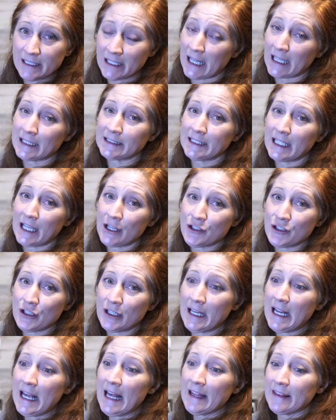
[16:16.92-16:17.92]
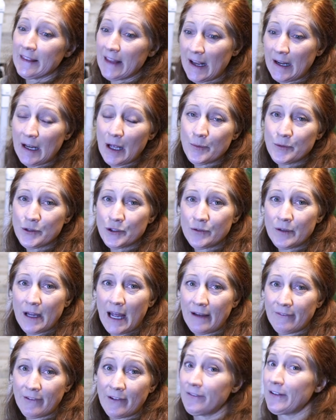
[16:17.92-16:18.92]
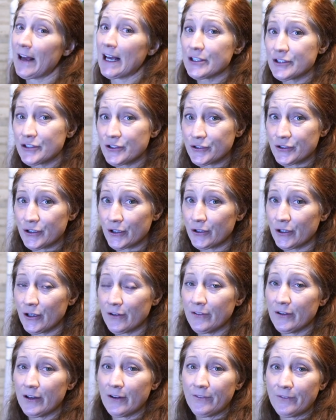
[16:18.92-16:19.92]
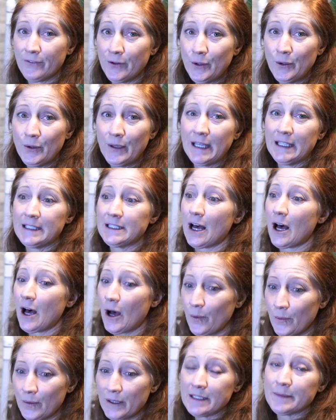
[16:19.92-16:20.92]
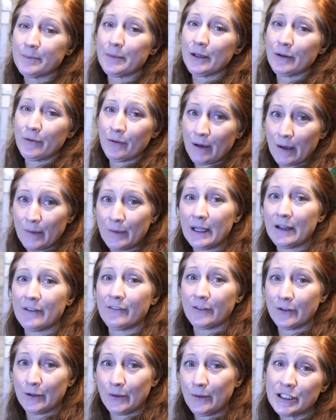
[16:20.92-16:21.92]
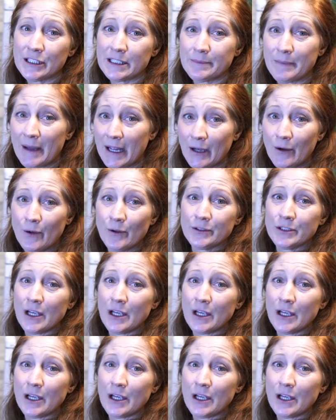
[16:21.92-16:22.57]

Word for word: to that section. That helps you to have a faster turnover of food and to always be growing food, which is my goal,